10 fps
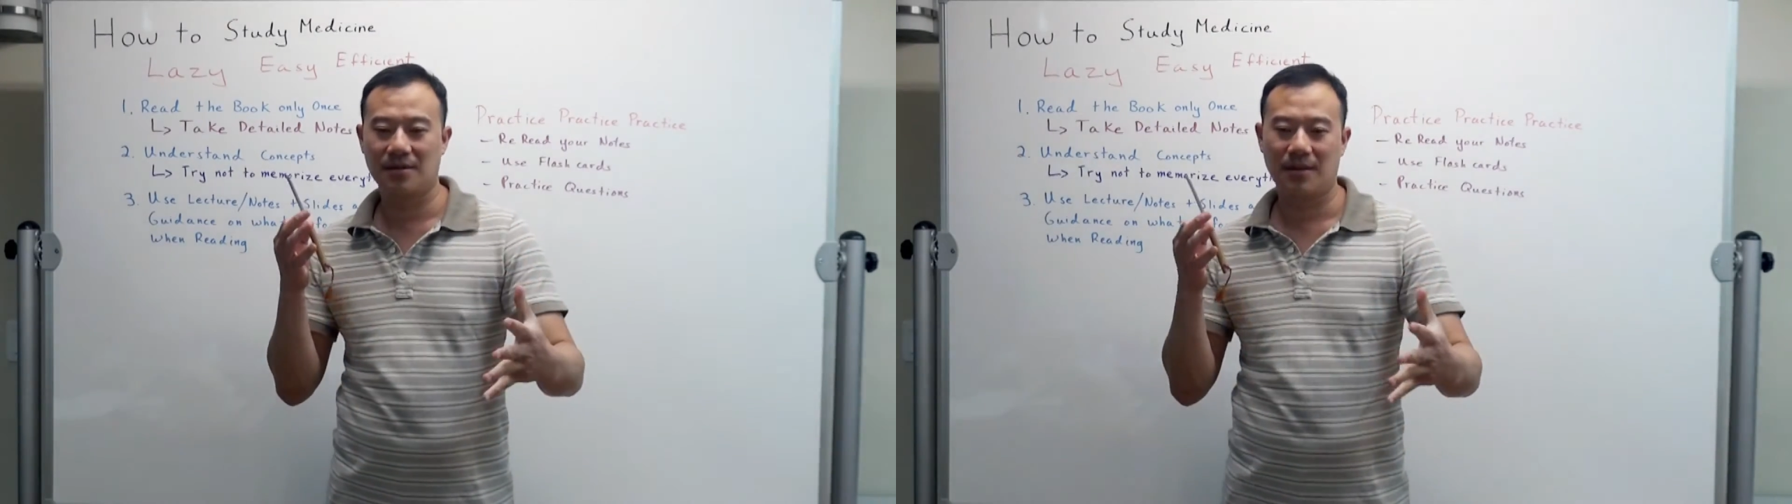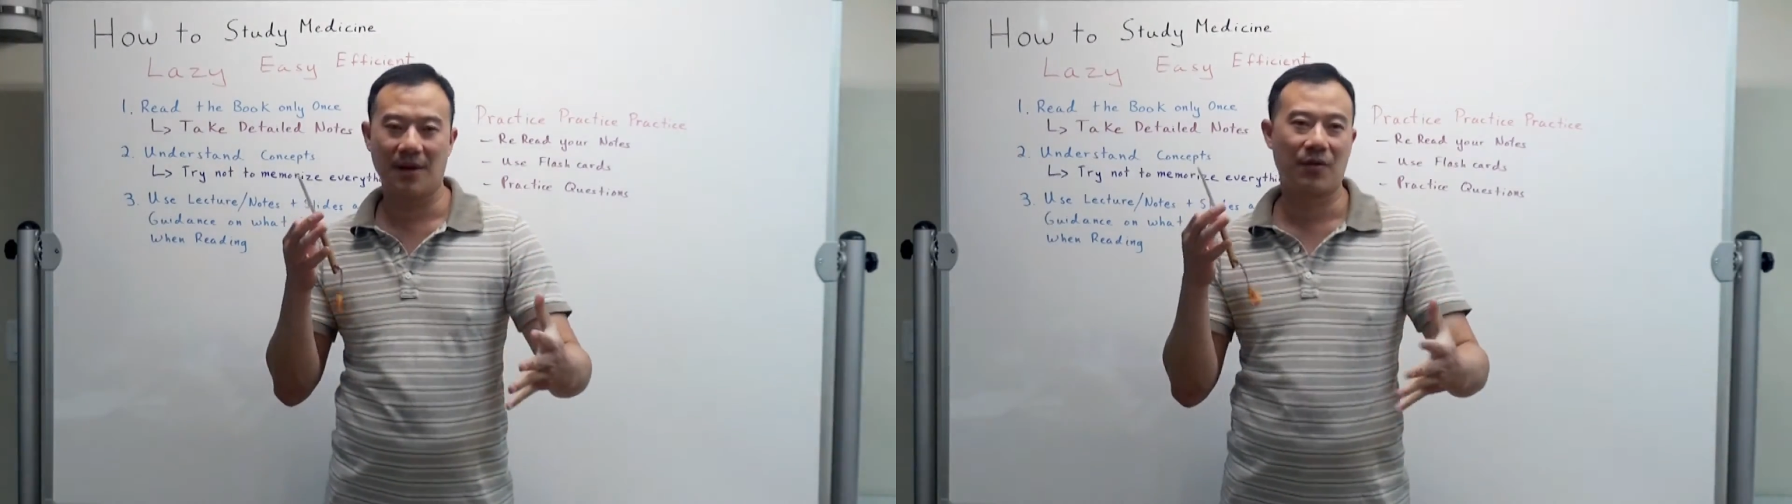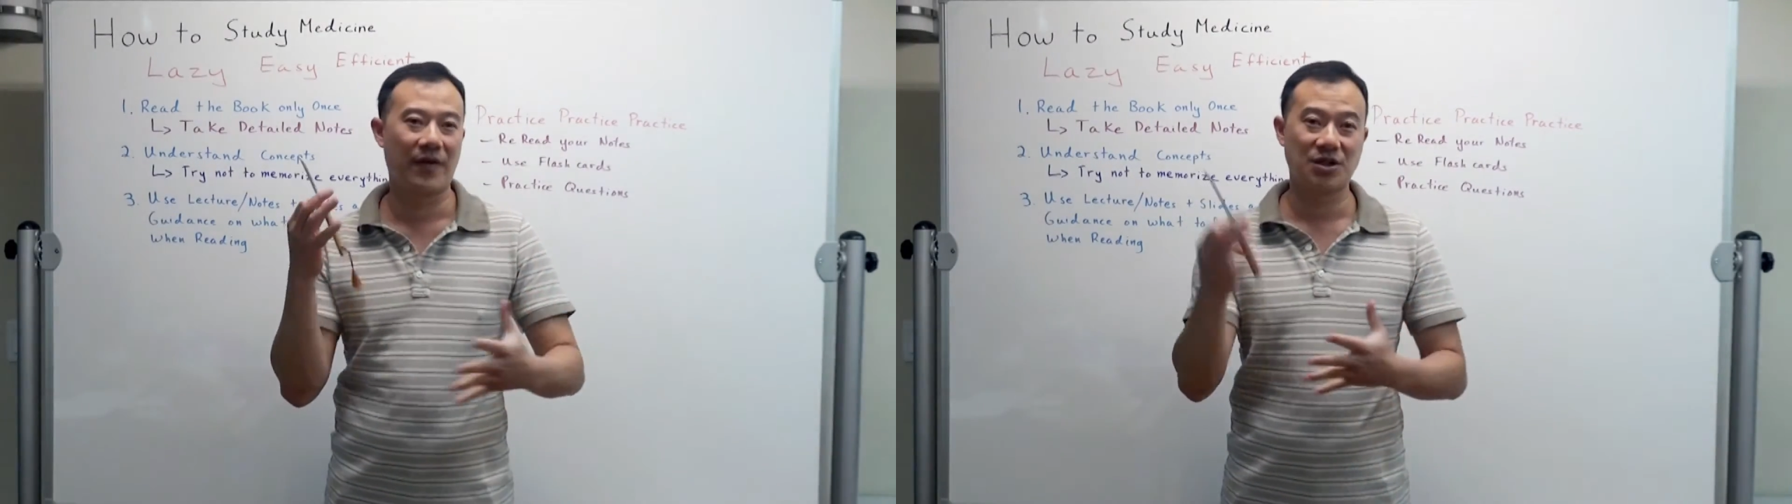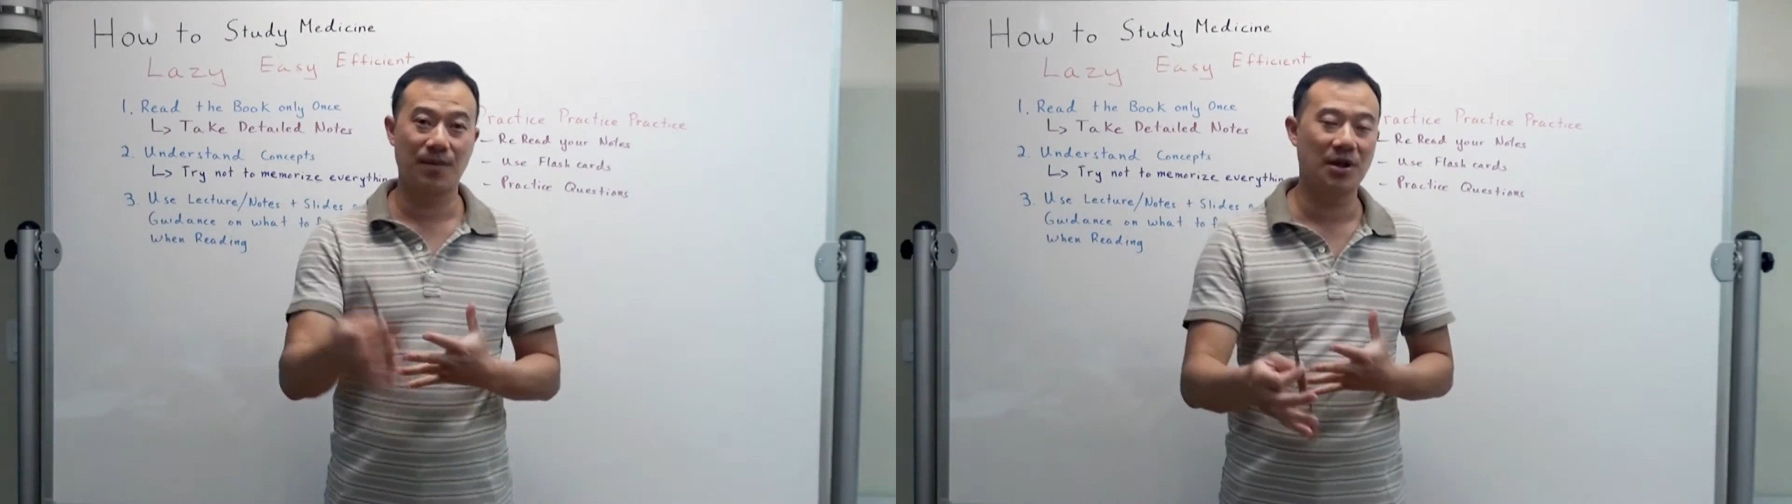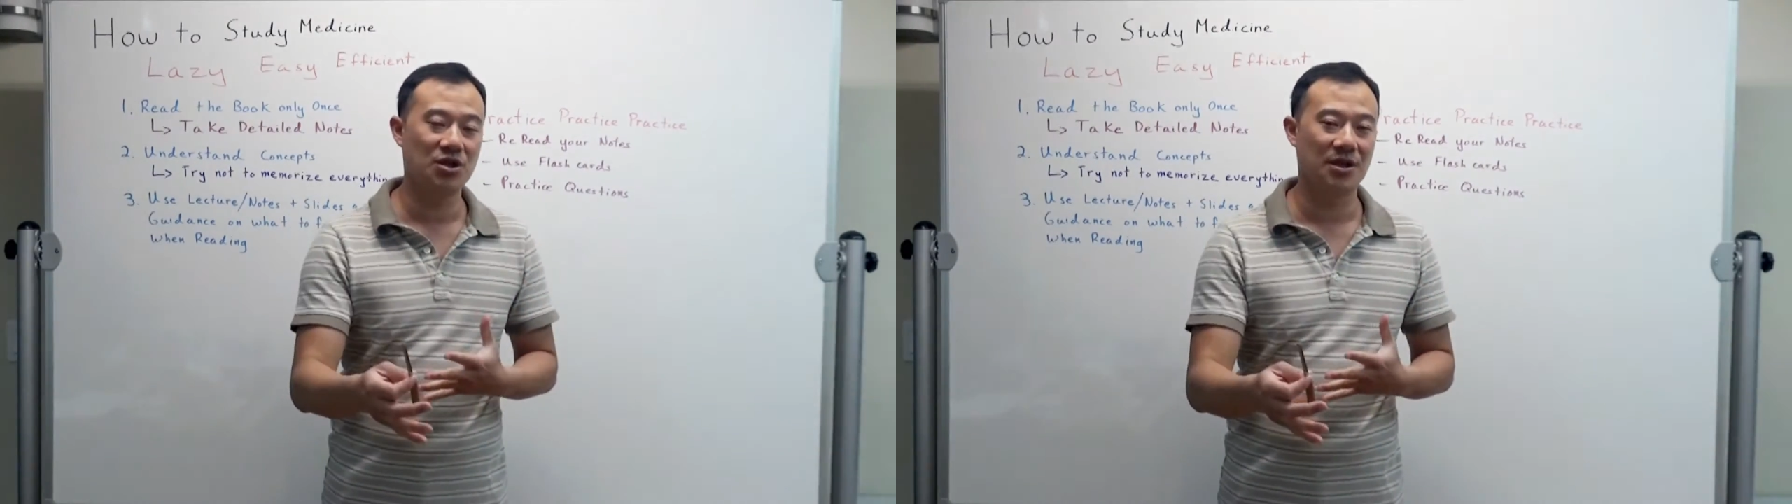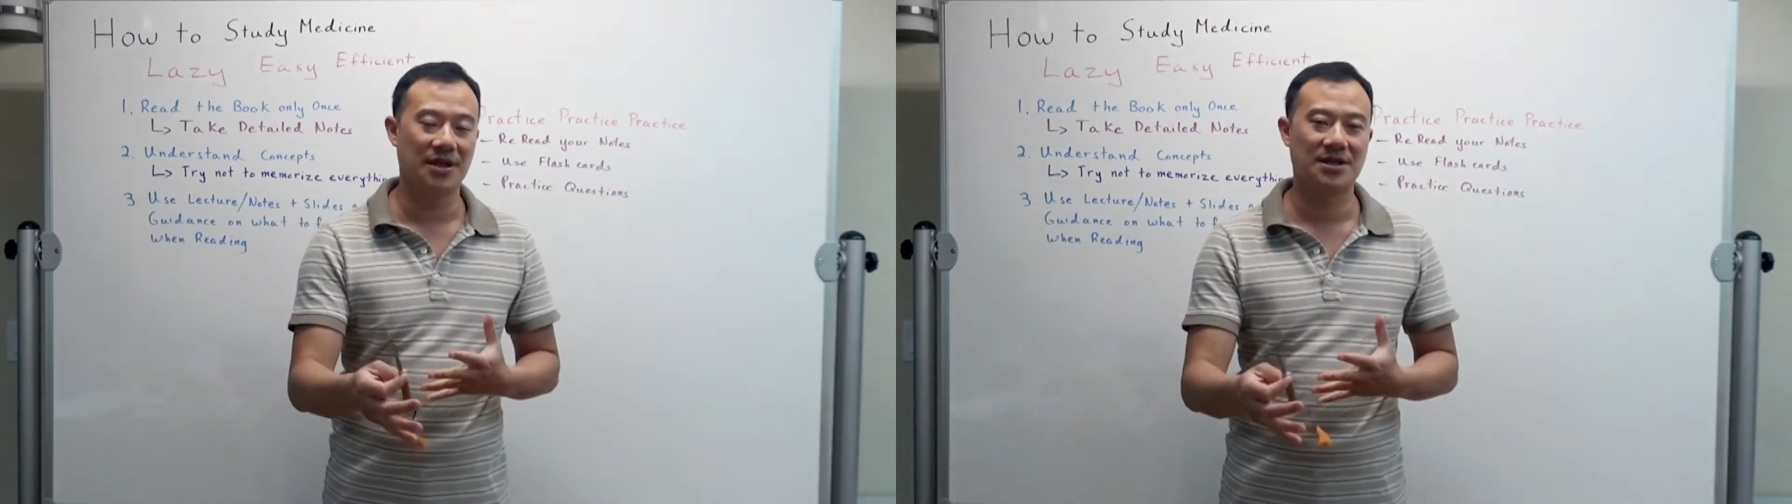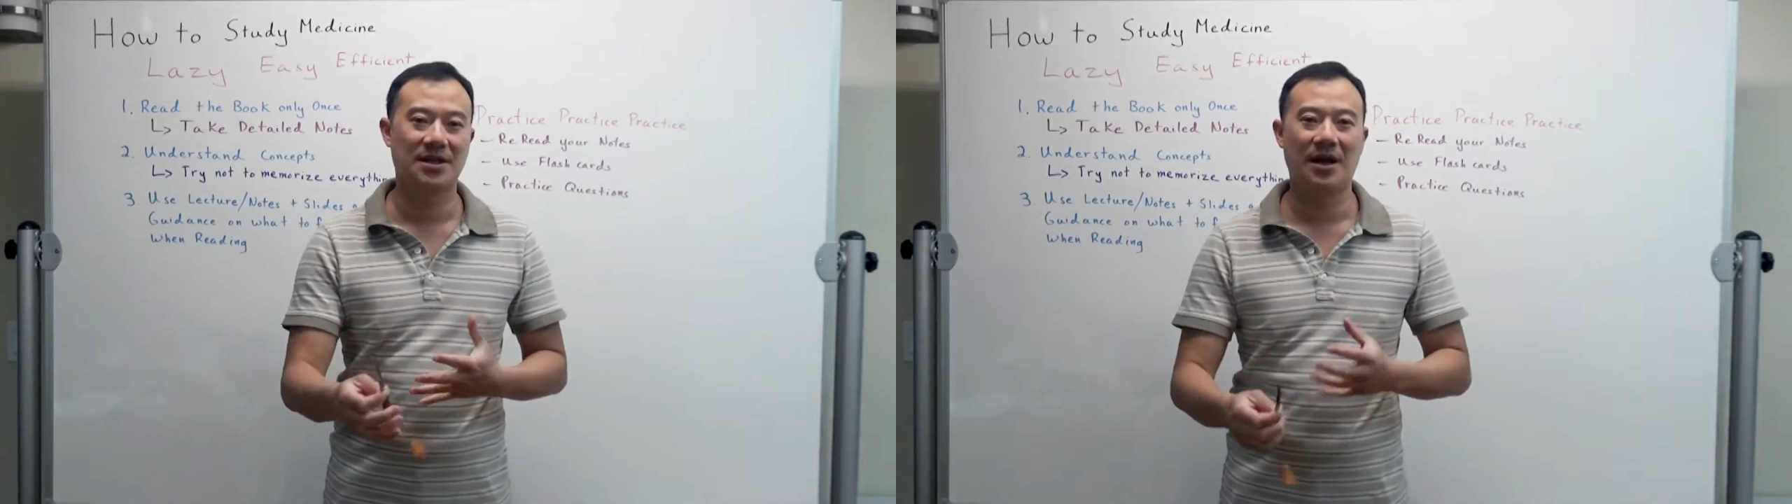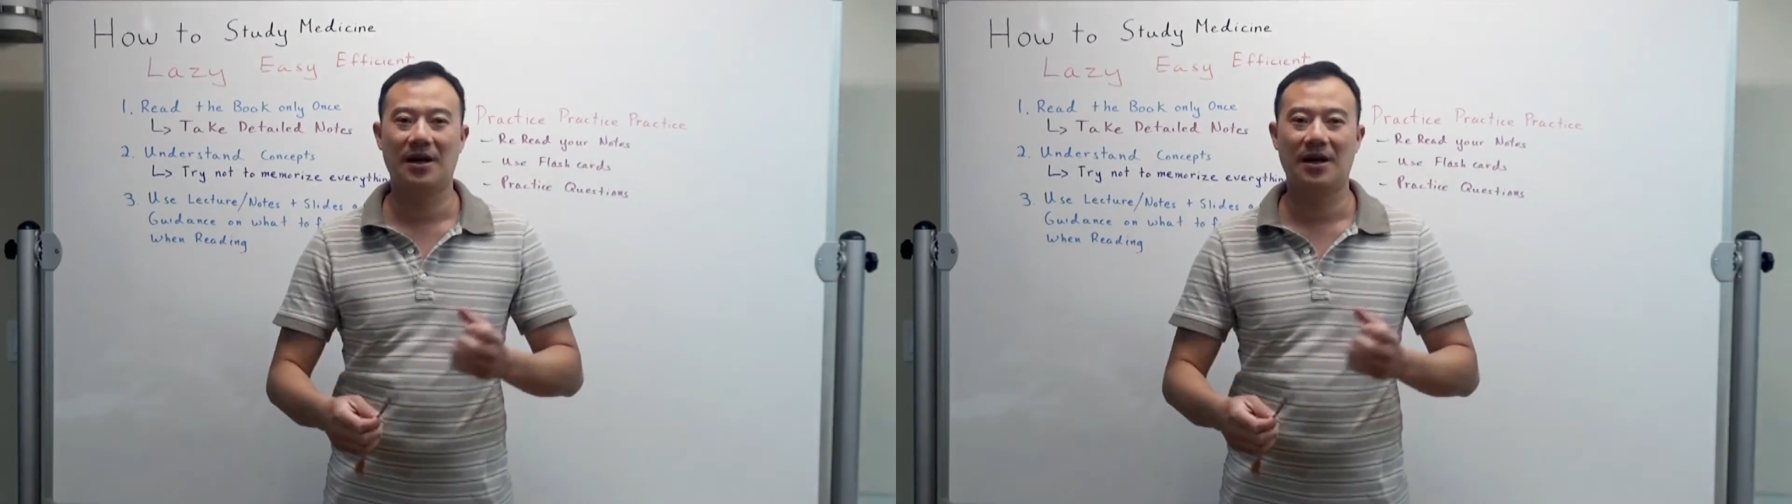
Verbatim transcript: my professor mentioned this,